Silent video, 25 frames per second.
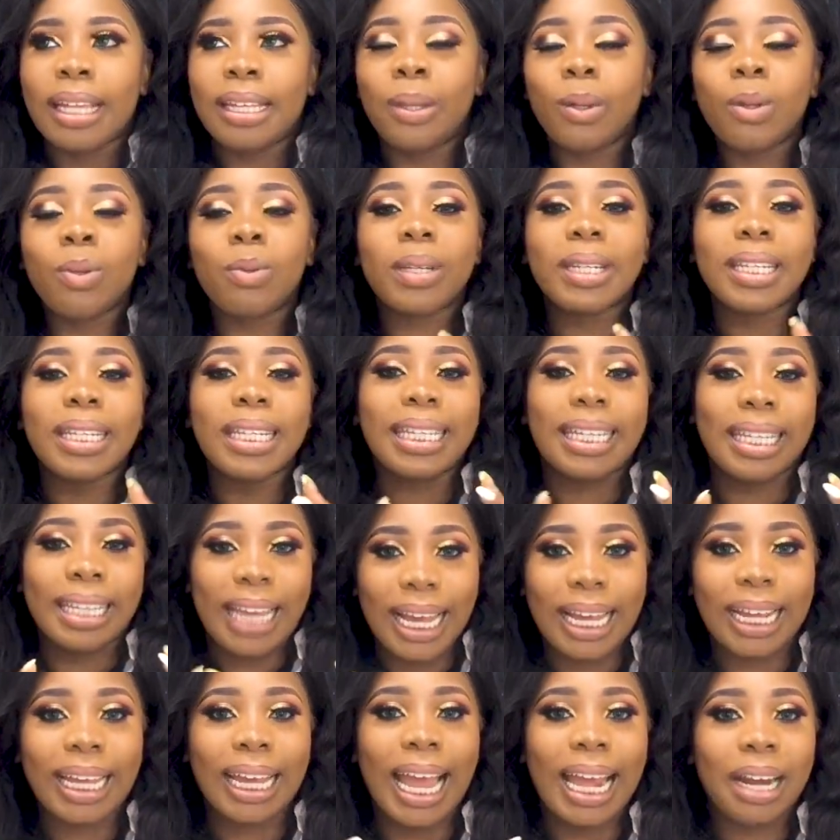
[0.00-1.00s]
Those were the
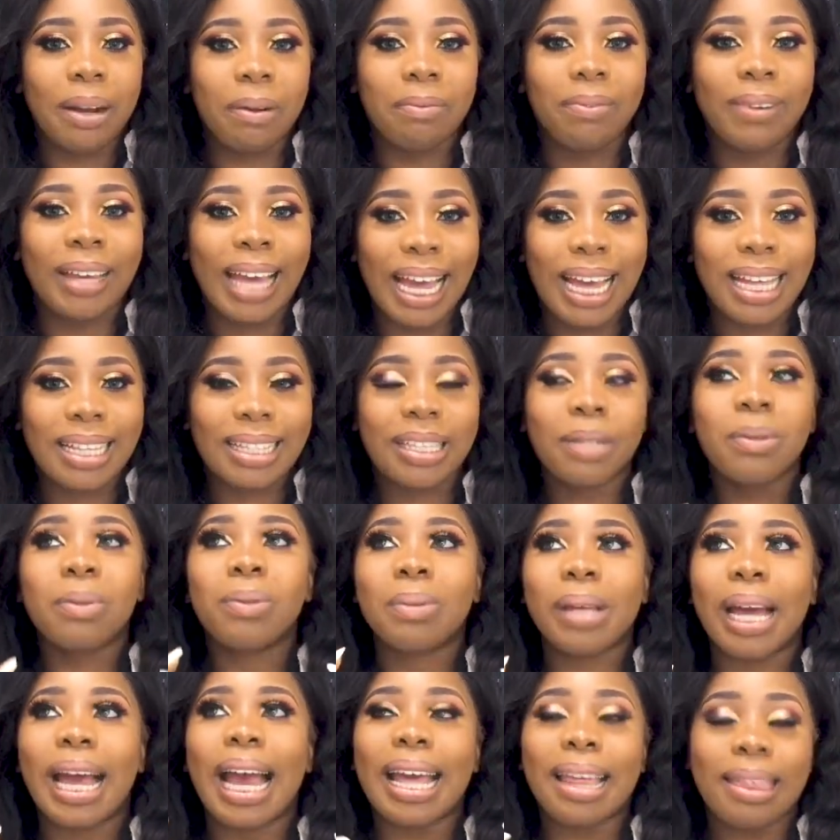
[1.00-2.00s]
kind of guys.
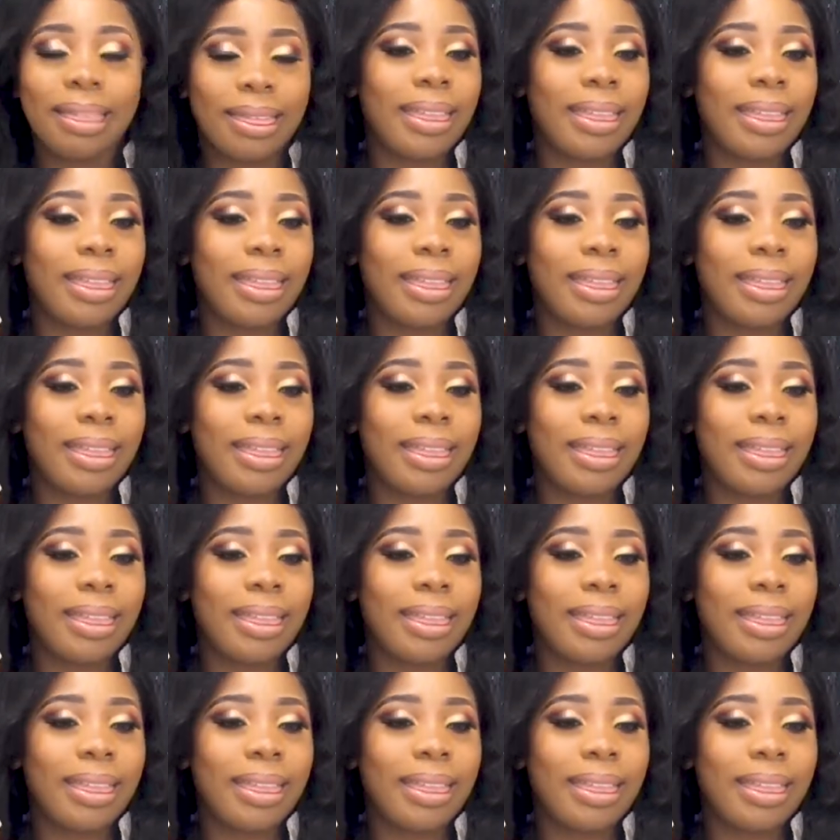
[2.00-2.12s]
I